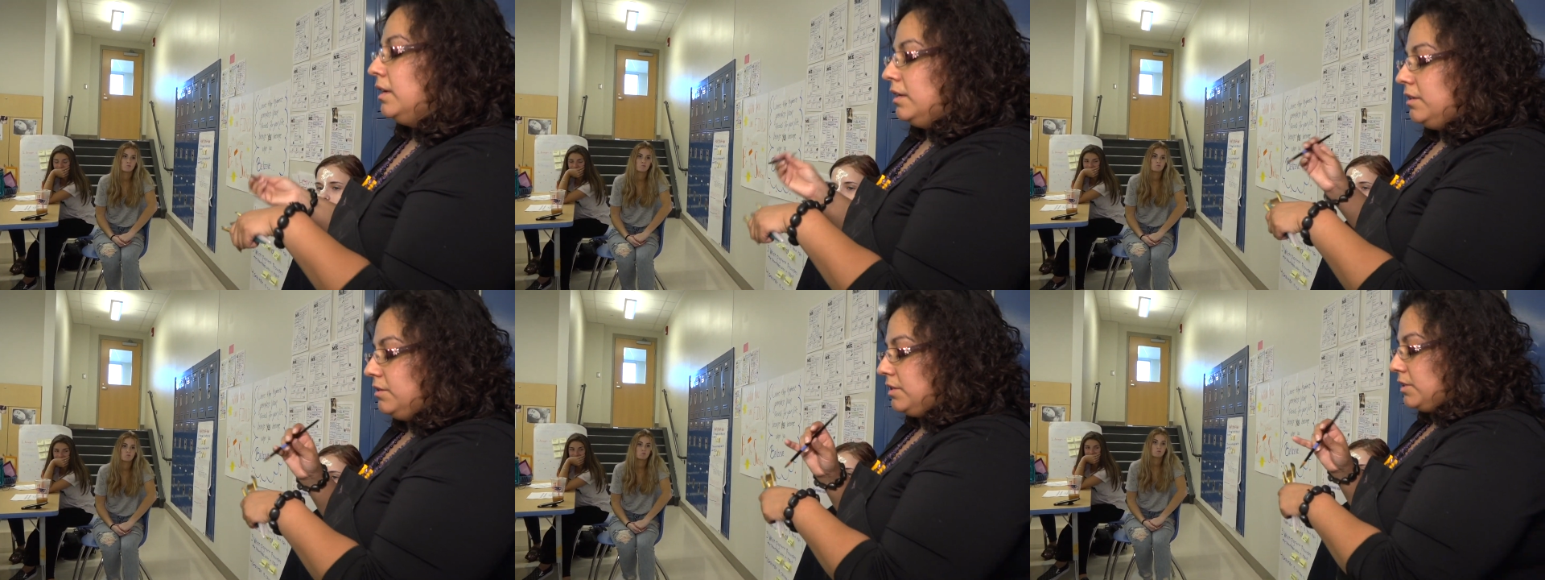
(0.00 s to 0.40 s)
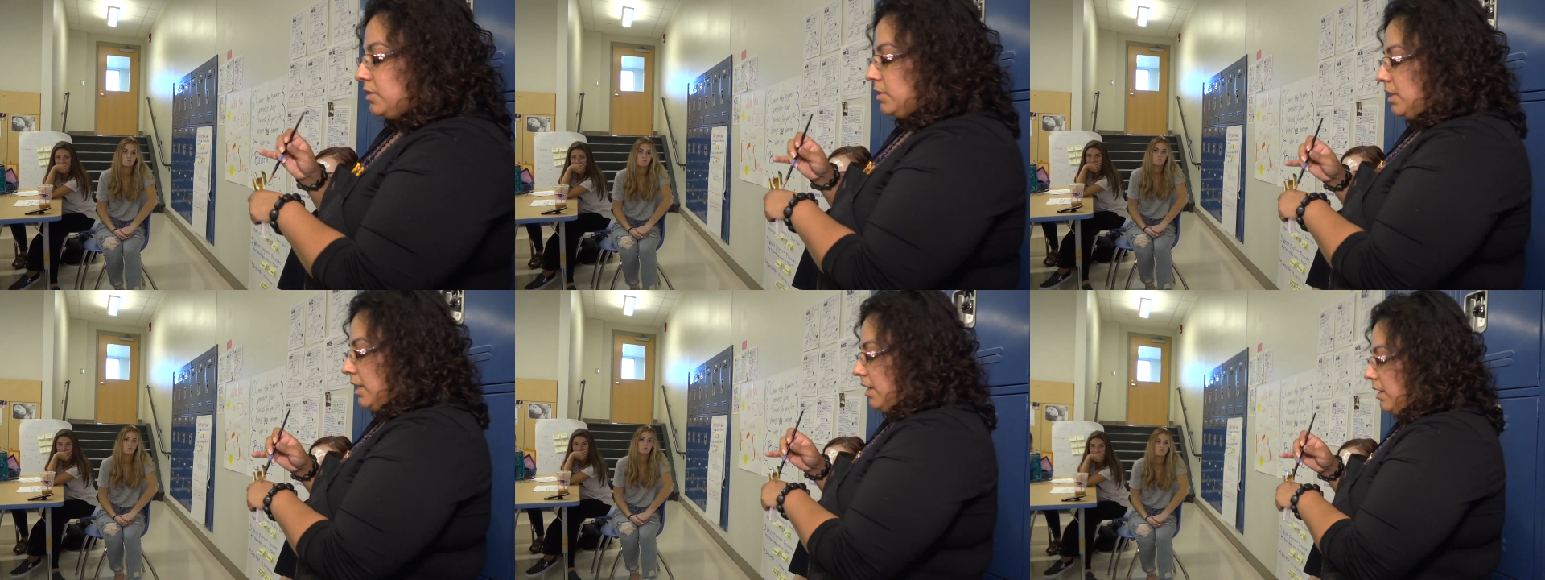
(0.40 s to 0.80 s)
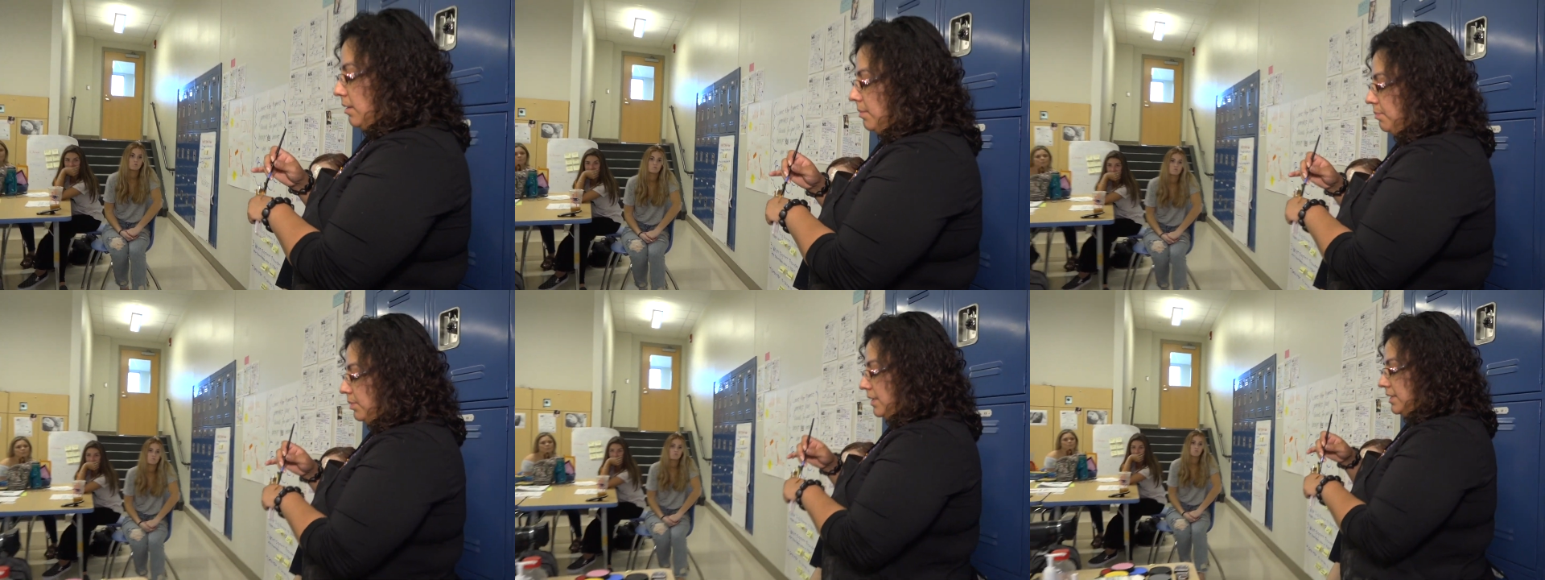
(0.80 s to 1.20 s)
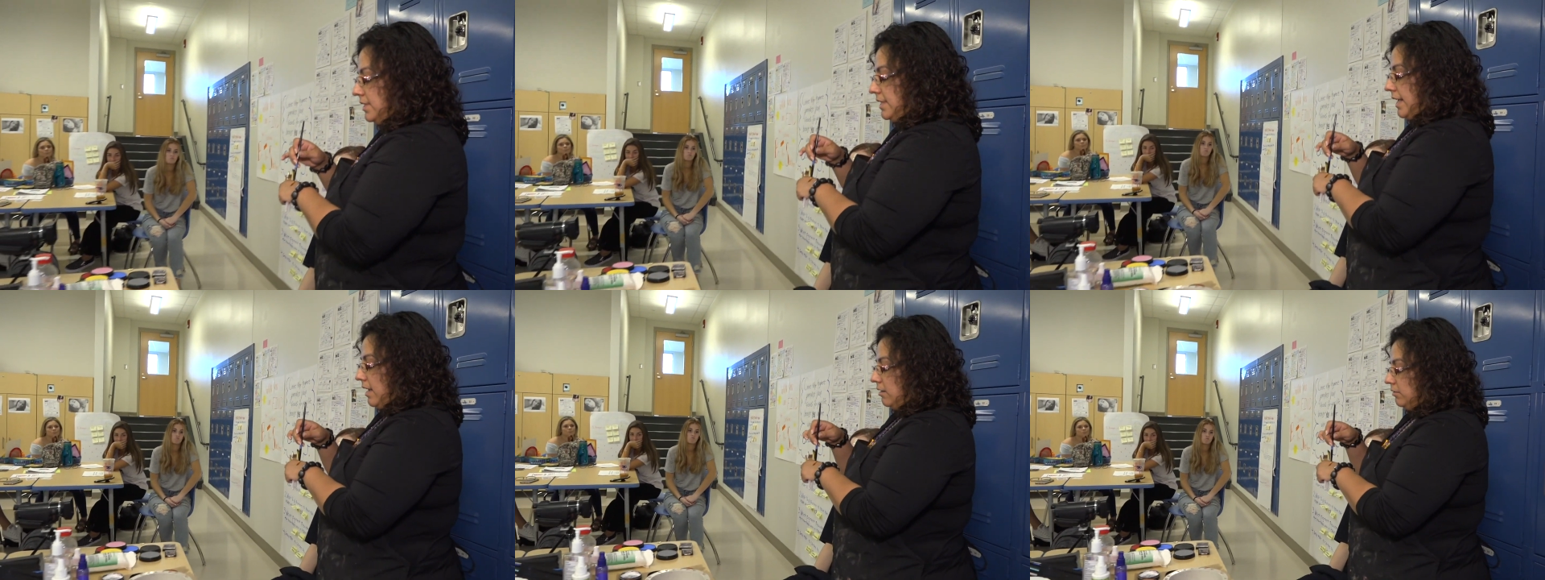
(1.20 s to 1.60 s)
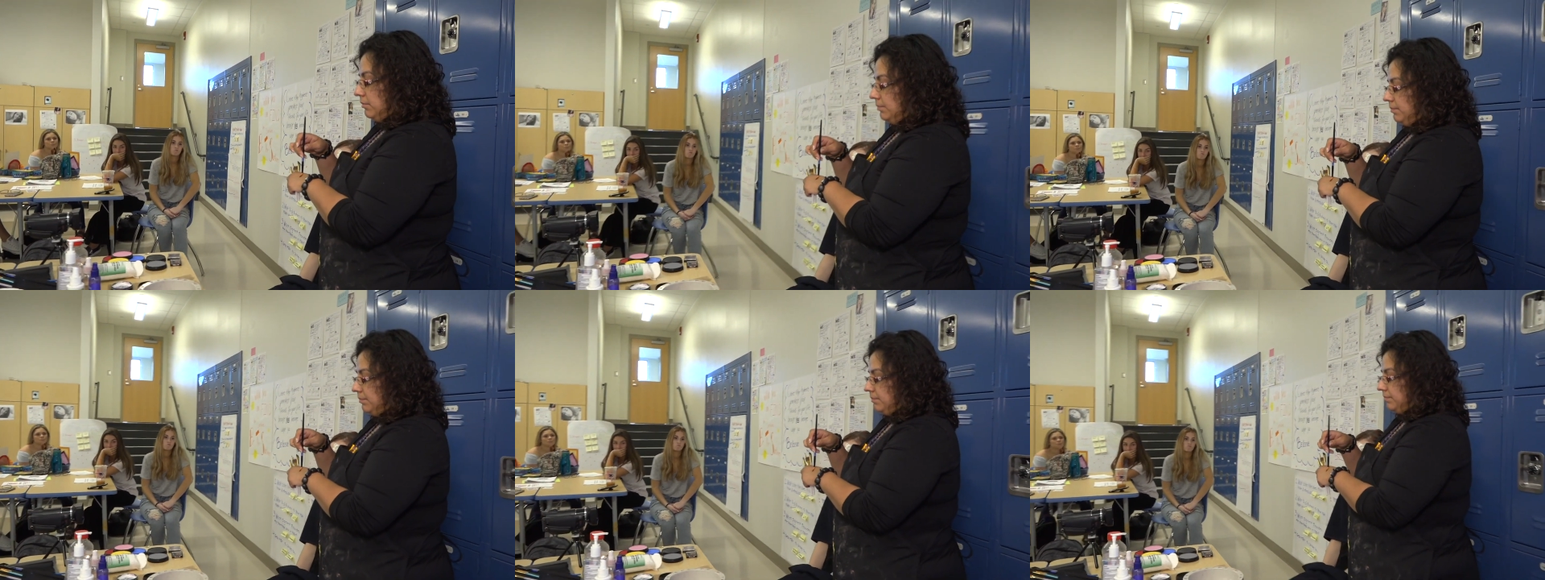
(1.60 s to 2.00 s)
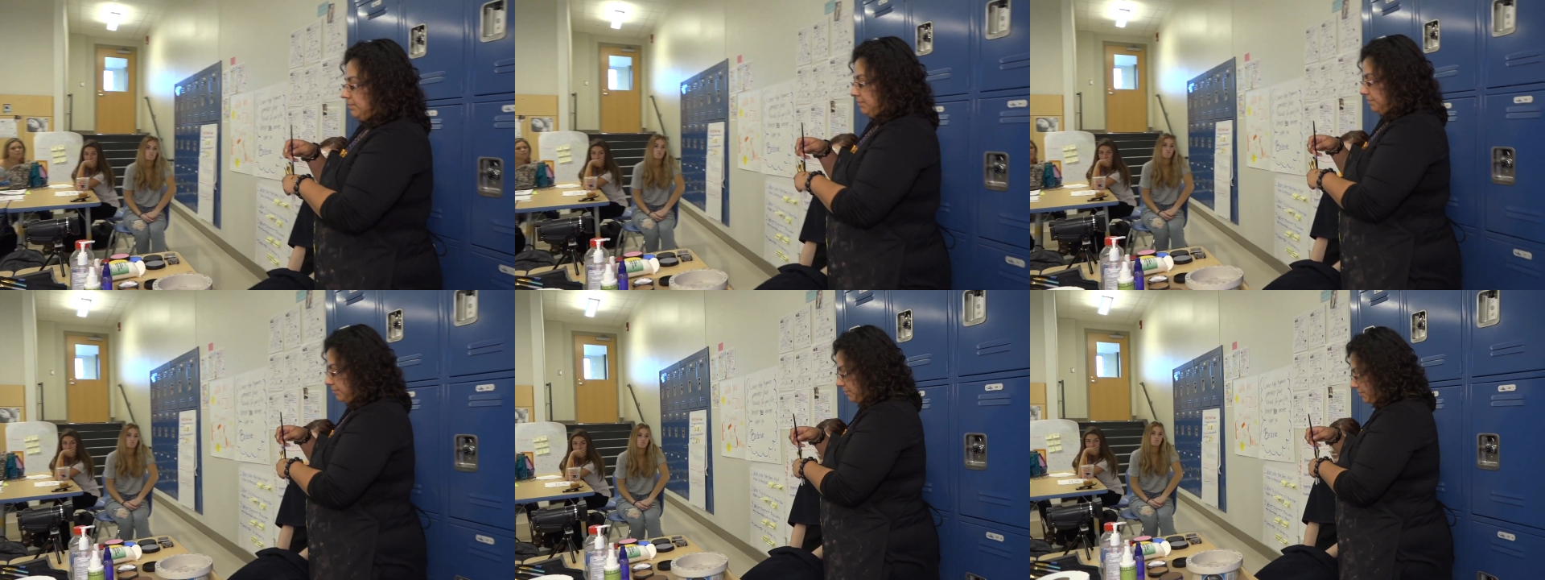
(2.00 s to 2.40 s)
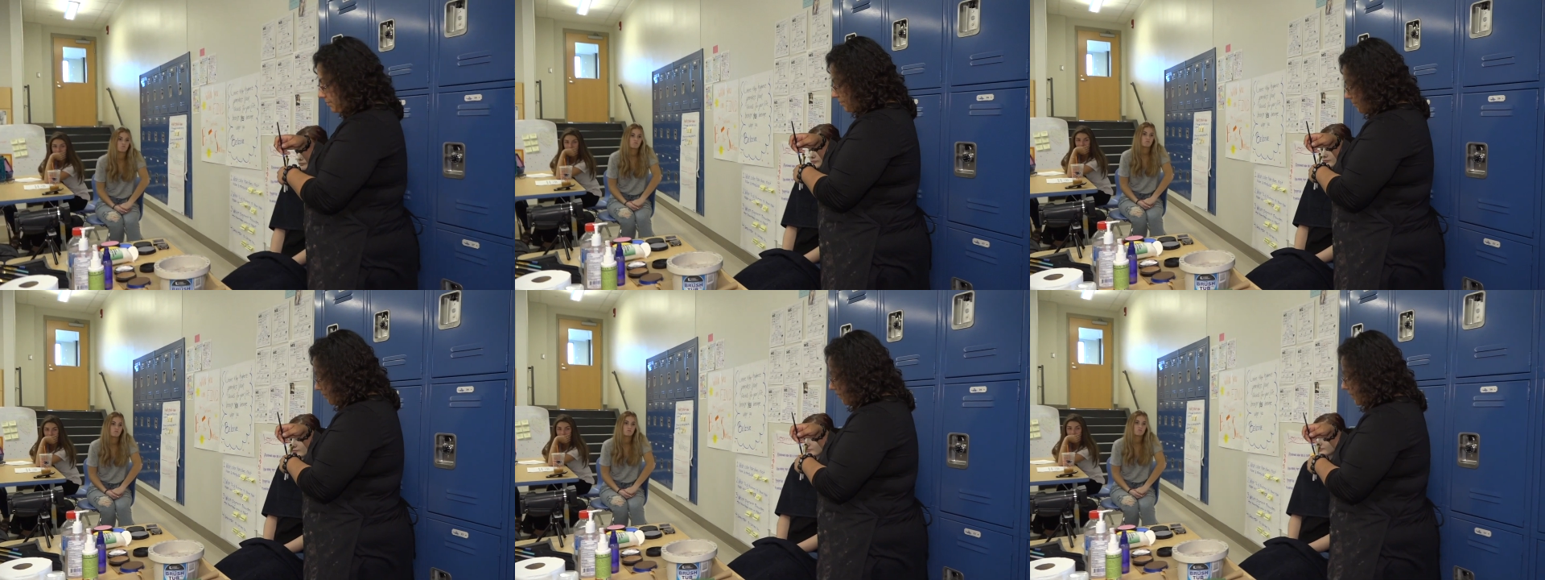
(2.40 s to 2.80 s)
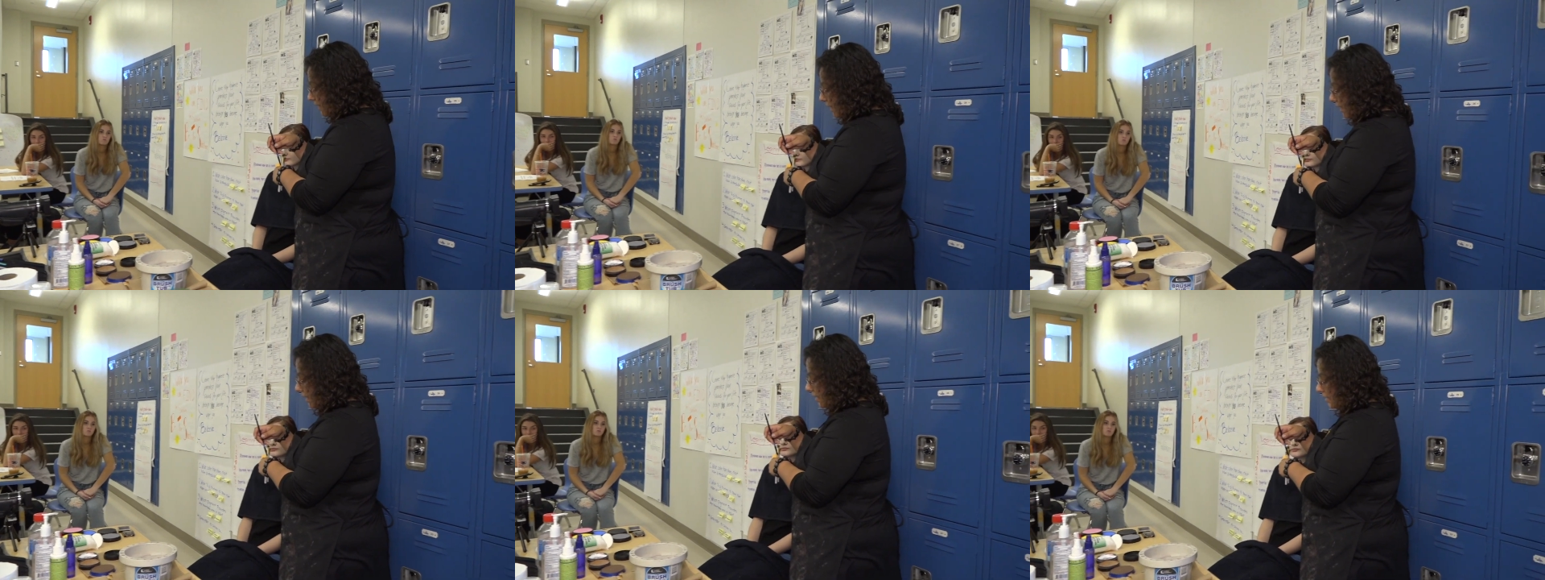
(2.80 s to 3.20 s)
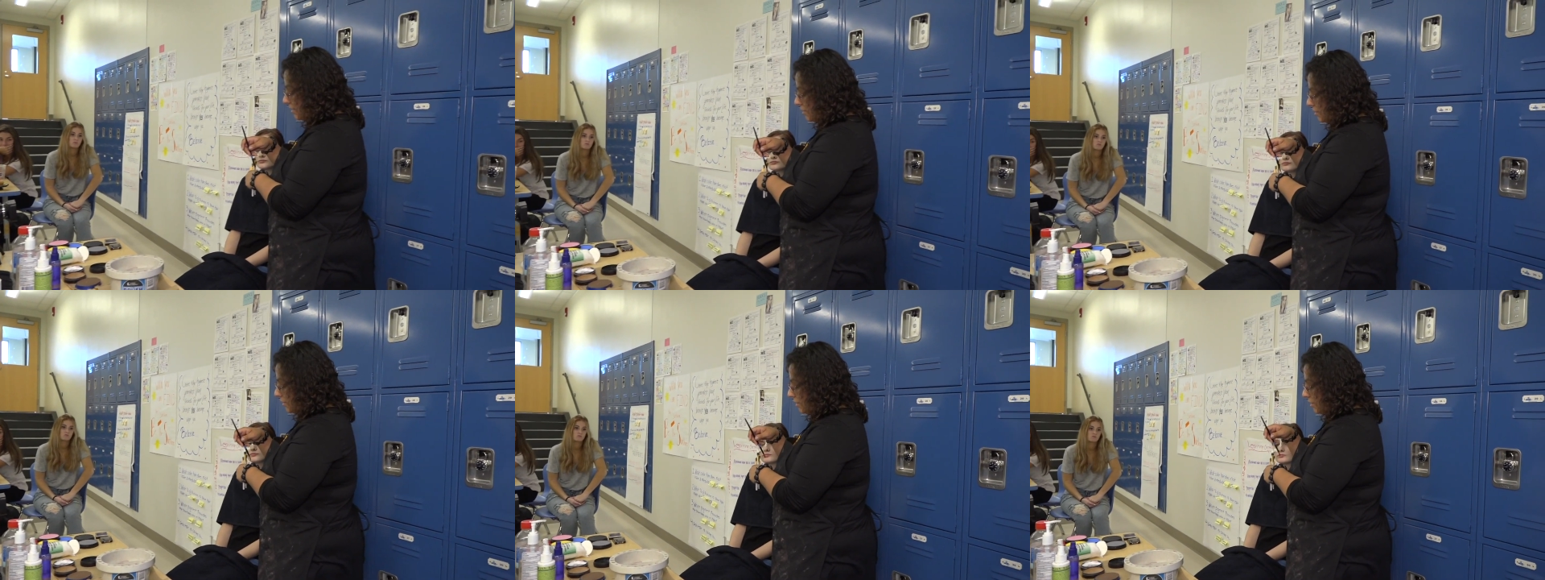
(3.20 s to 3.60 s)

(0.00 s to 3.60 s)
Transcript: You just press down and